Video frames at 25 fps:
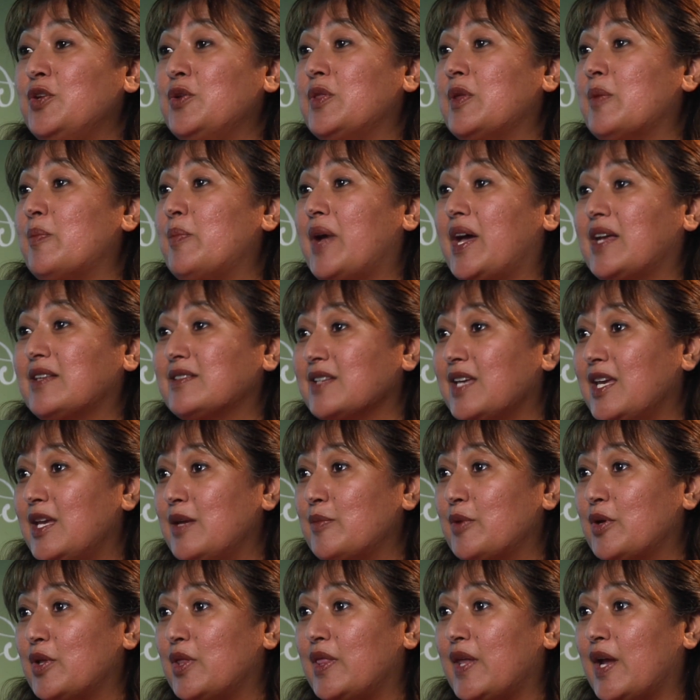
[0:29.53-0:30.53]
you the best
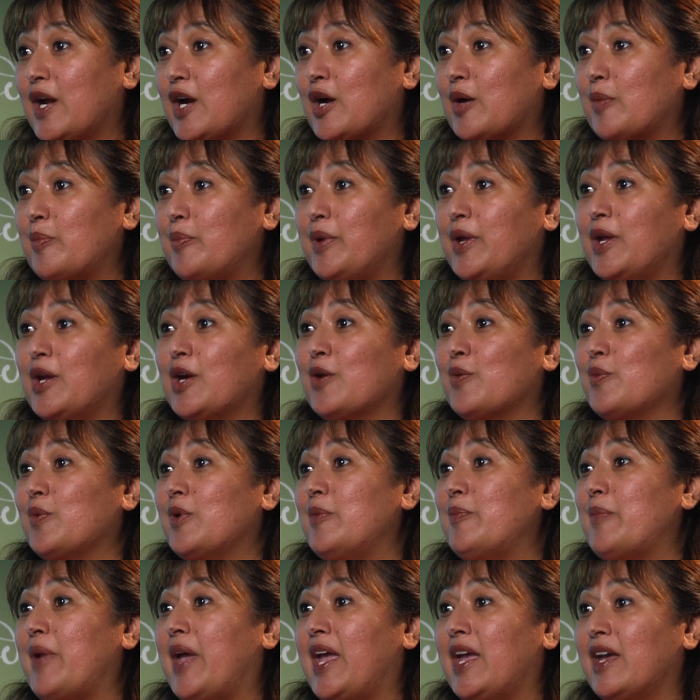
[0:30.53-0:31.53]
chemotherapy, or we
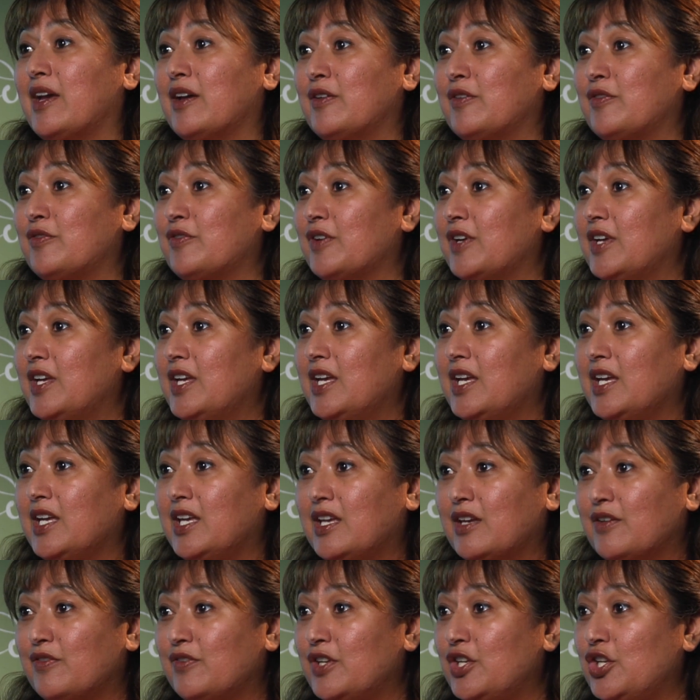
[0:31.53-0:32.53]
may have
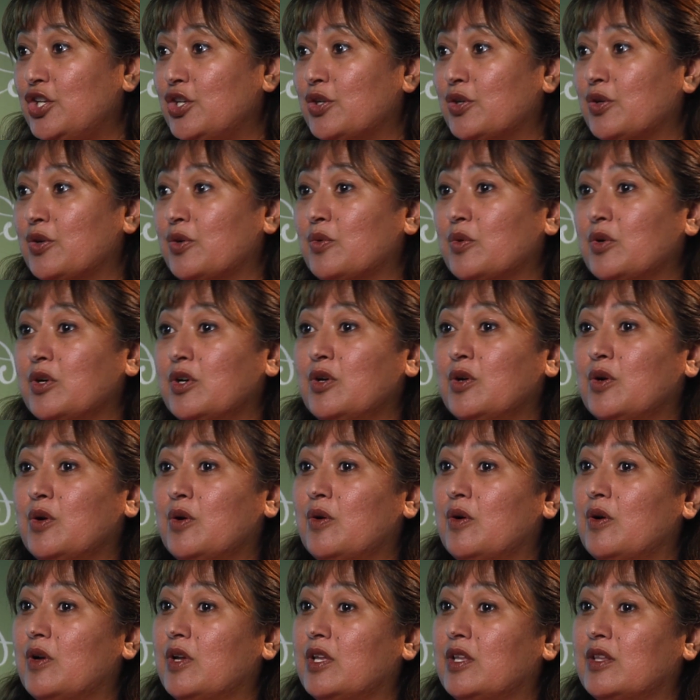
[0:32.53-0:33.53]
given you,
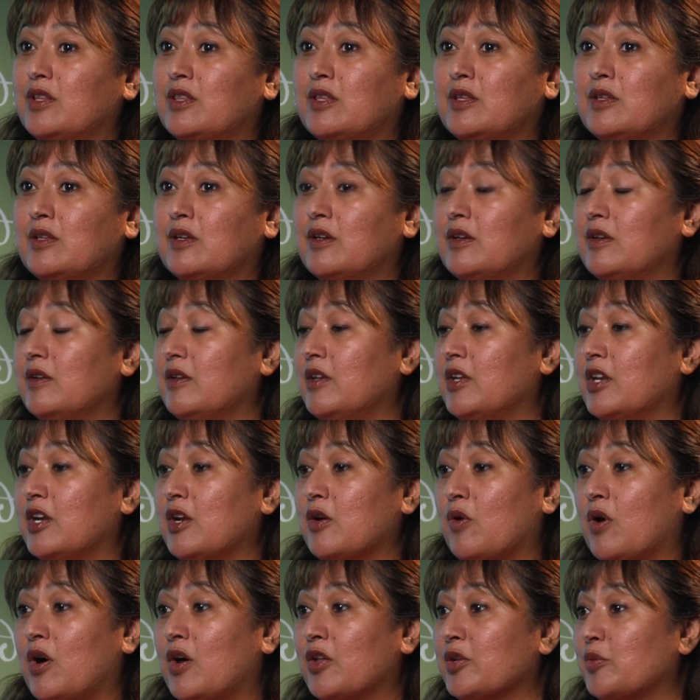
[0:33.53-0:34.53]

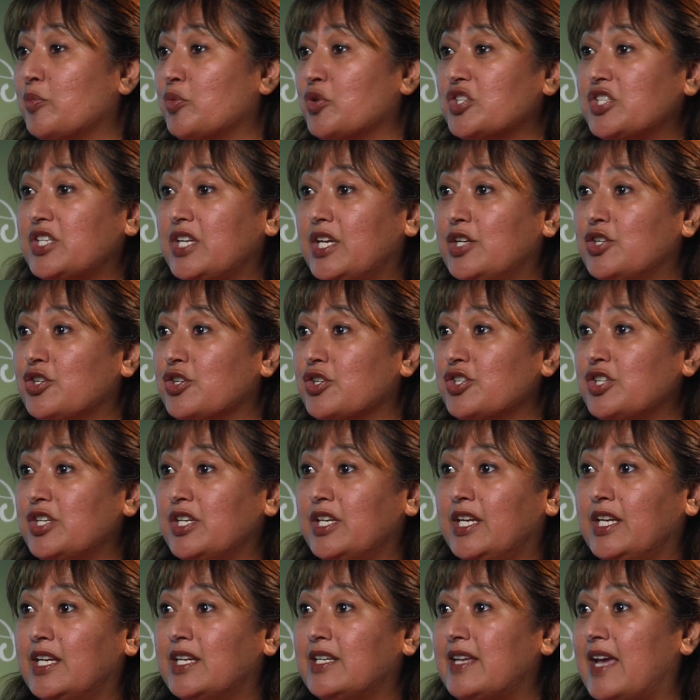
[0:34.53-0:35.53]
all the procedures you
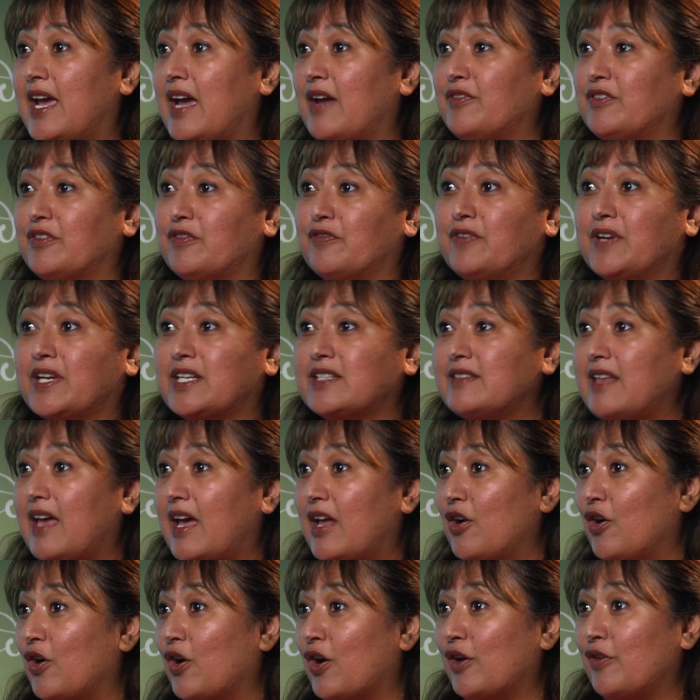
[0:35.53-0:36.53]
needed to have to fix
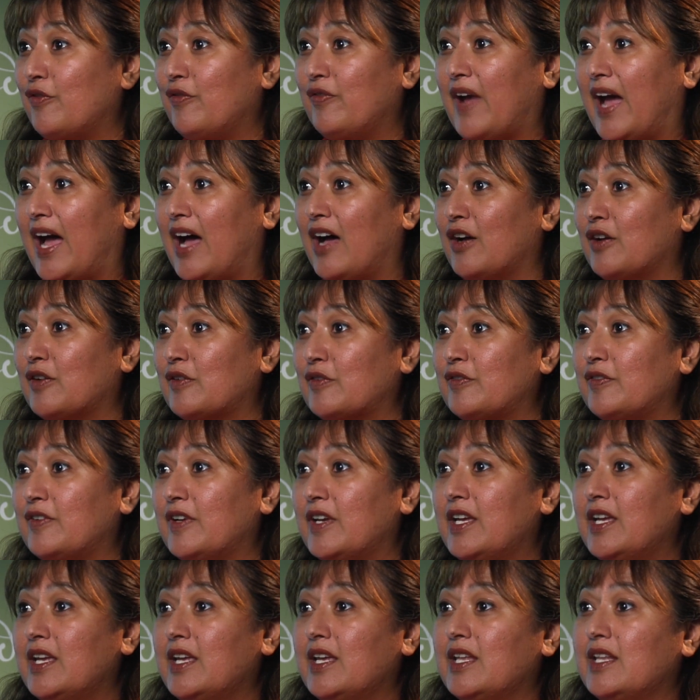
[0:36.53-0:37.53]
that heart valve,
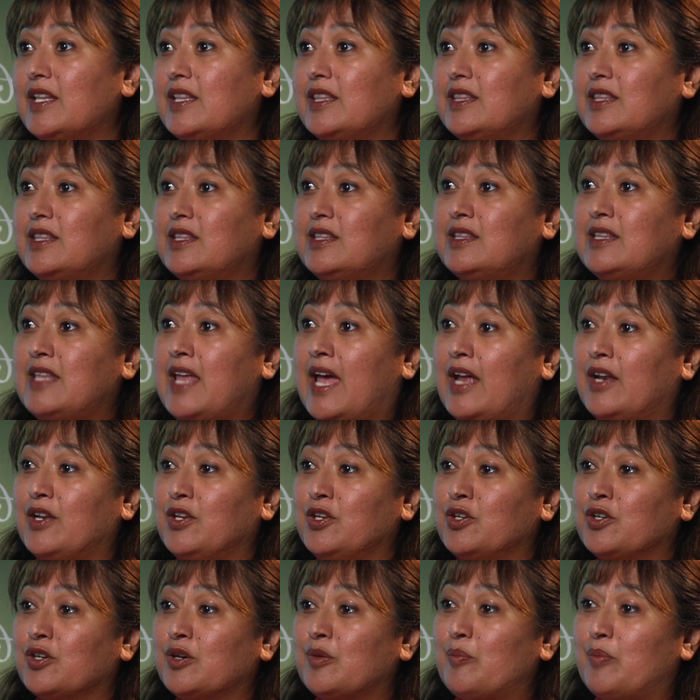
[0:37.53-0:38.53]
that
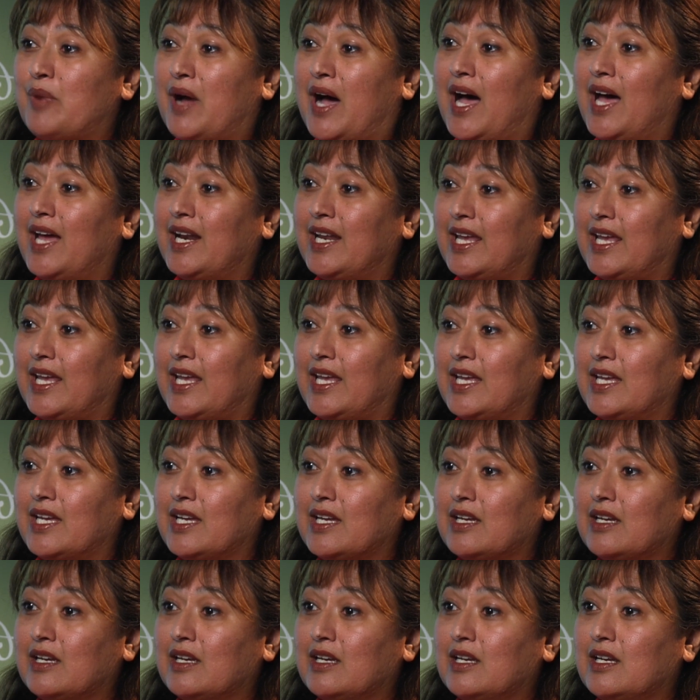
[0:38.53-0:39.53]
your body
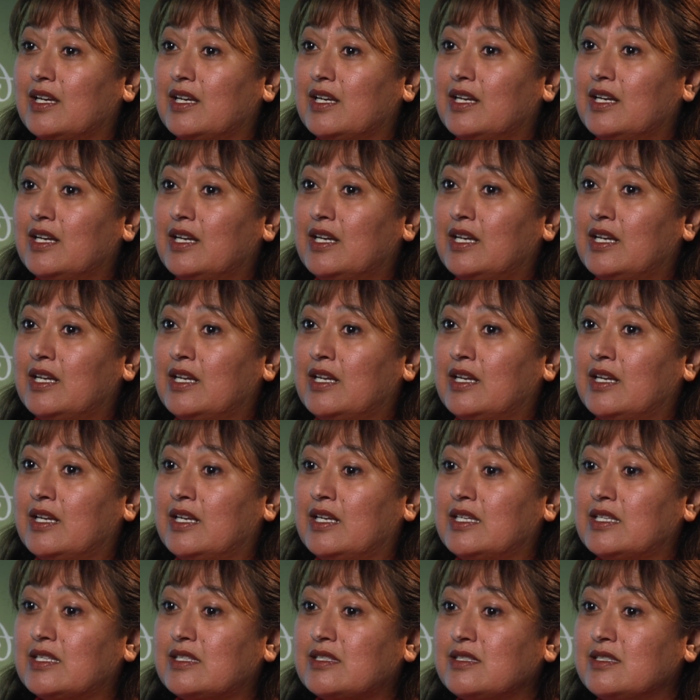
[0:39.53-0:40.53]

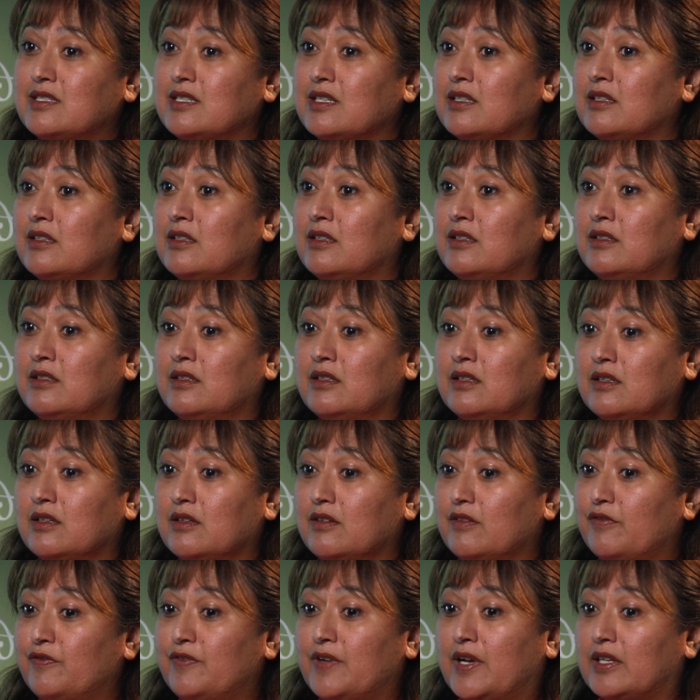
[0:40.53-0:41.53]
still
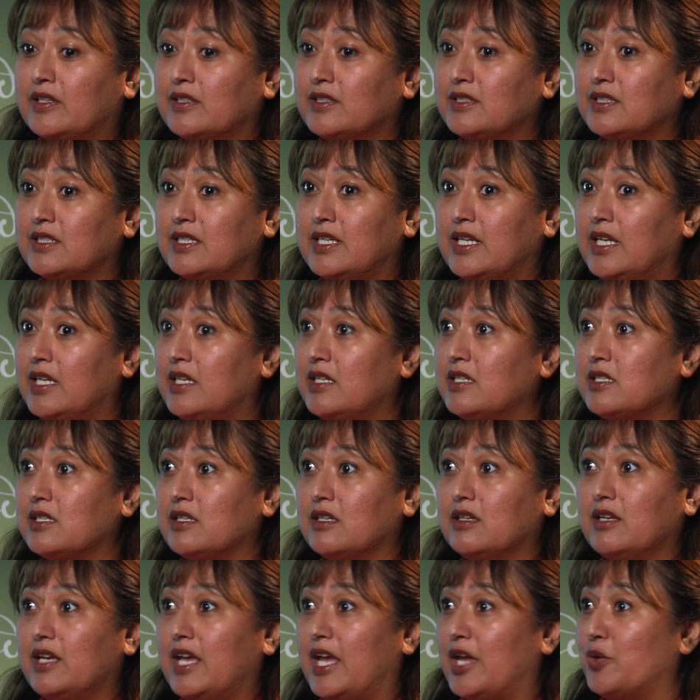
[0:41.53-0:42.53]
felt the need
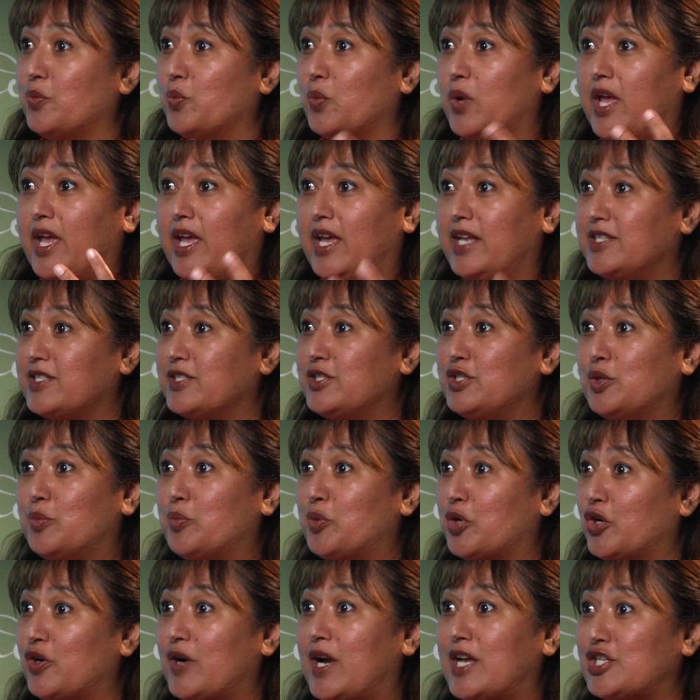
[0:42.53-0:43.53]
to, it still
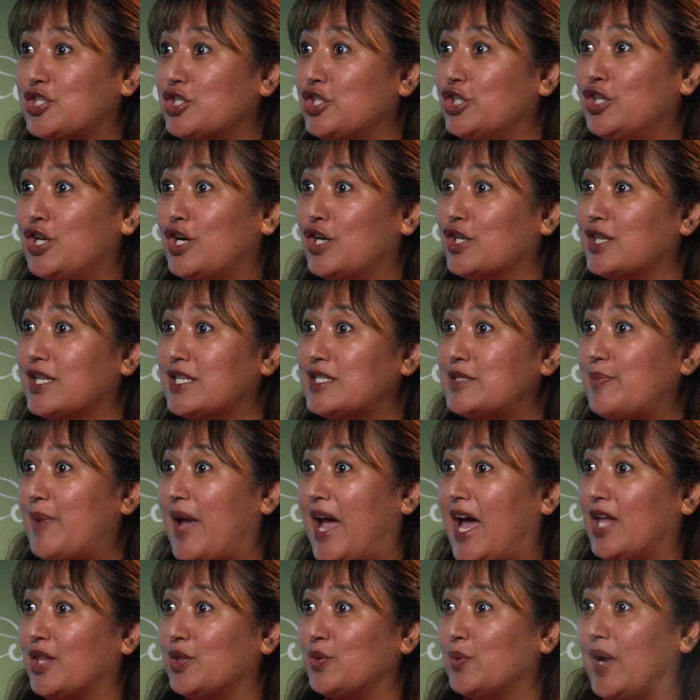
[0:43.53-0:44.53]
progressed along this
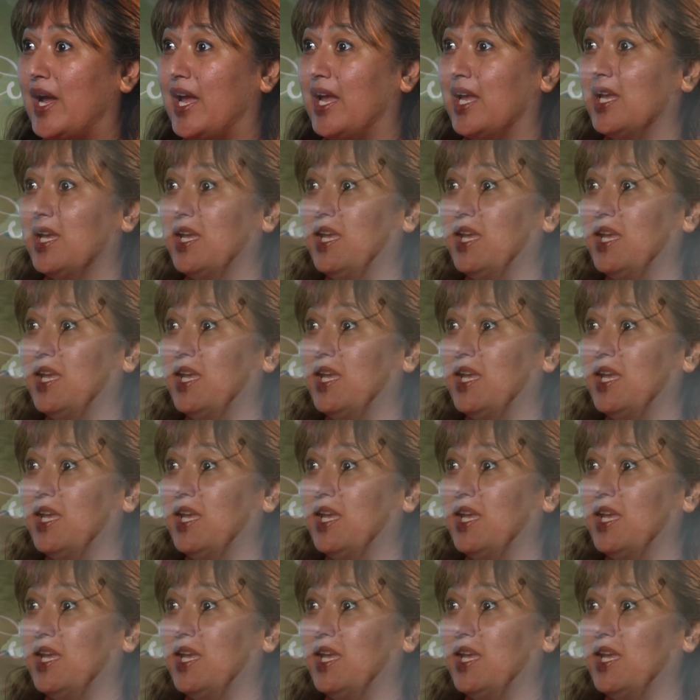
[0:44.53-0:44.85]
pathway.